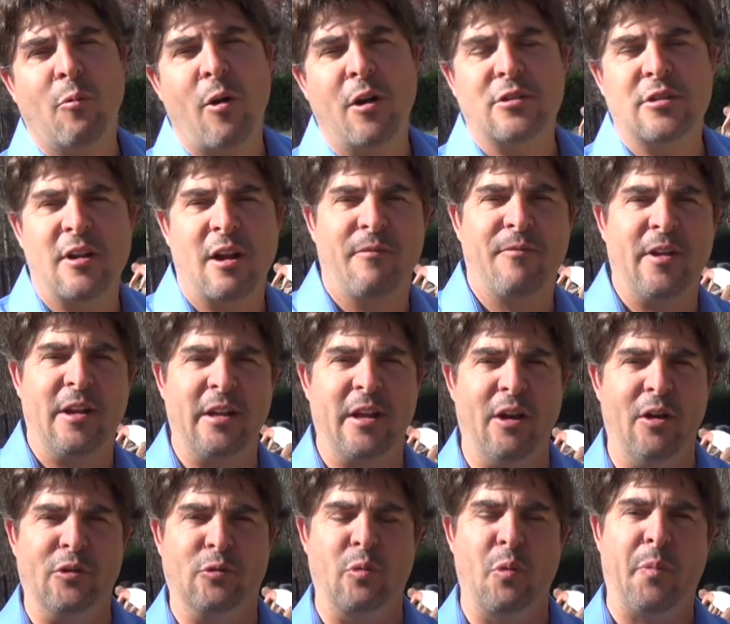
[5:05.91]
and watching our
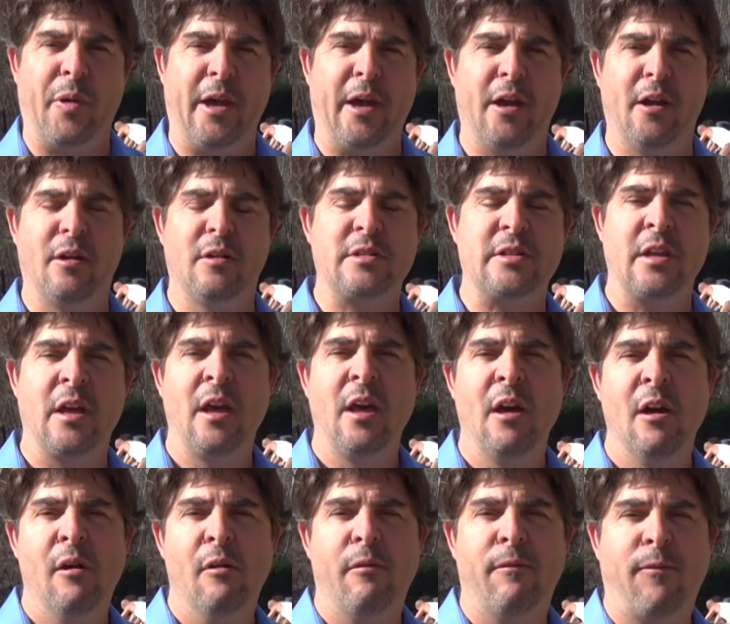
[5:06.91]
videos.
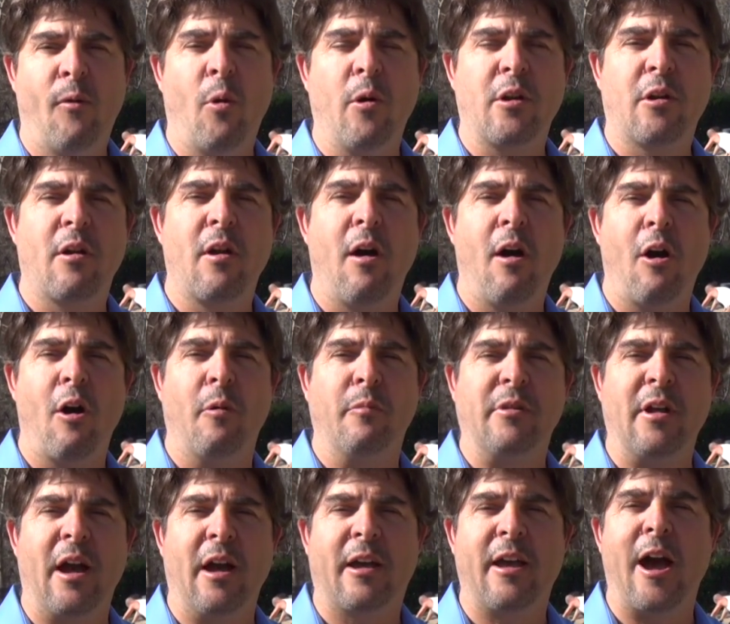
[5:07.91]

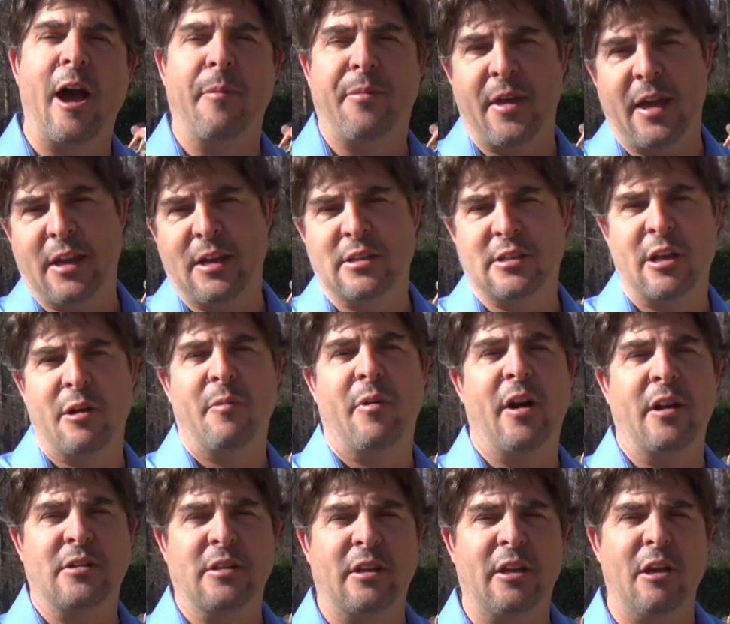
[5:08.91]
Repairsforyourhome.com. Thank you so
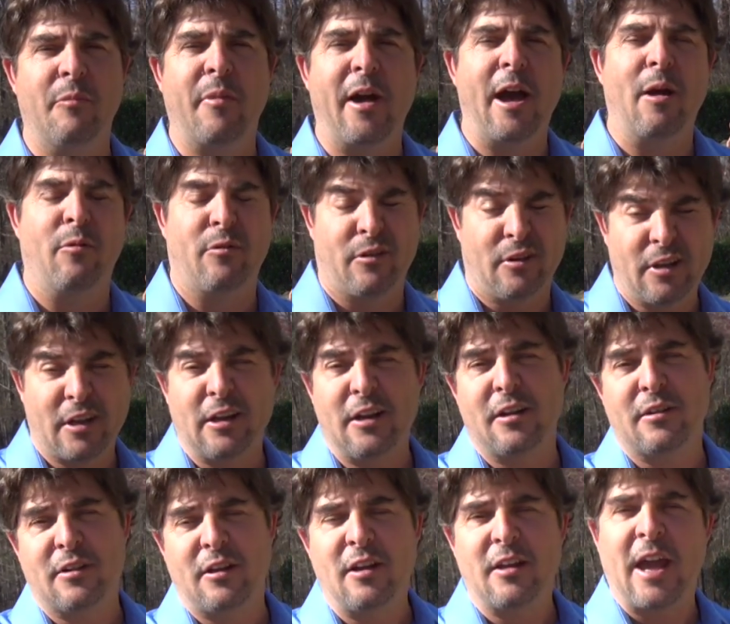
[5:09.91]
much, and goodbye.
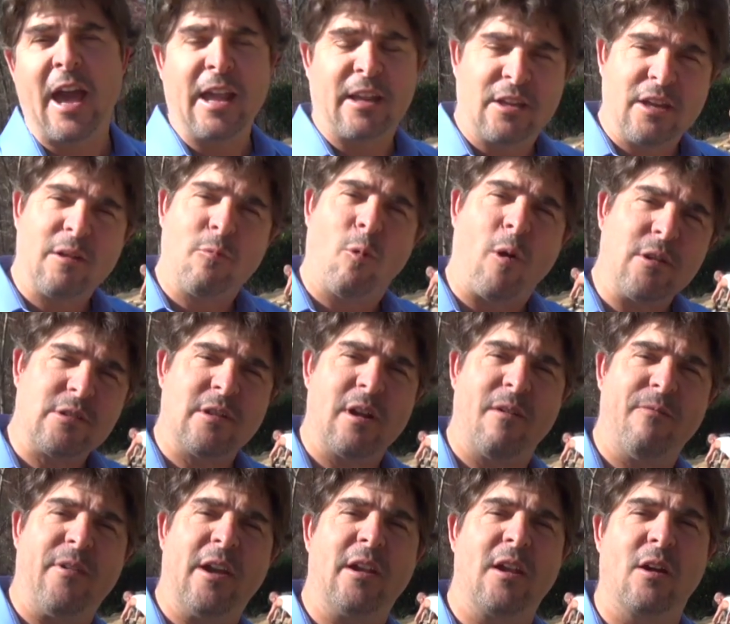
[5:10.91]
Hey, keep watching
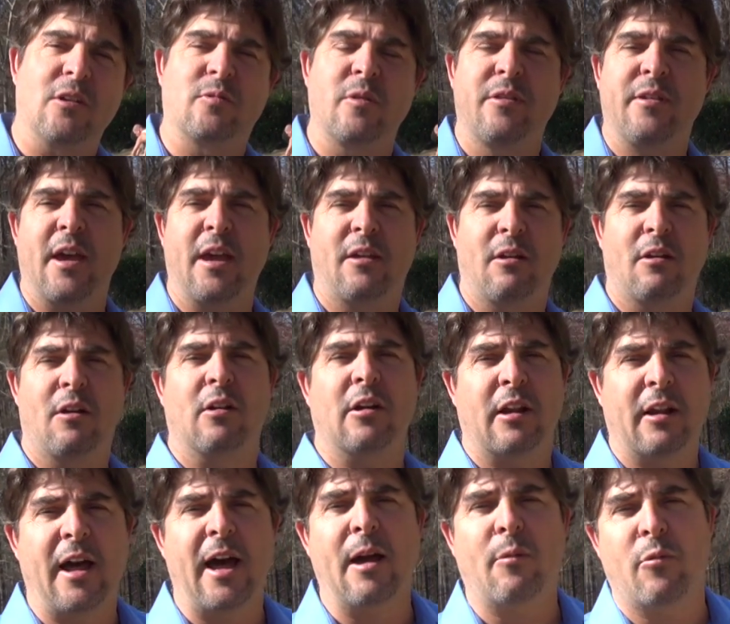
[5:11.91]
our videos. We think you're going
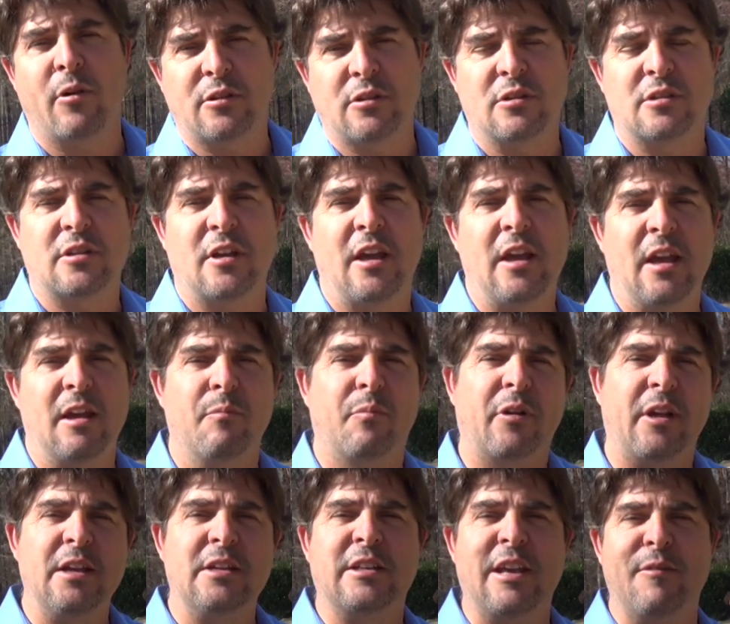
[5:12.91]
to like what you see, and
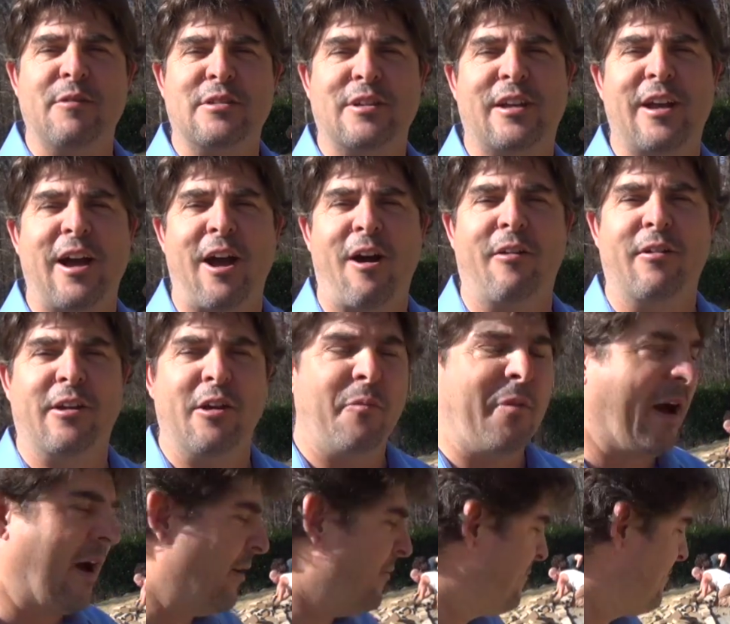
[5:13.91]
please give us a call. Goodbye.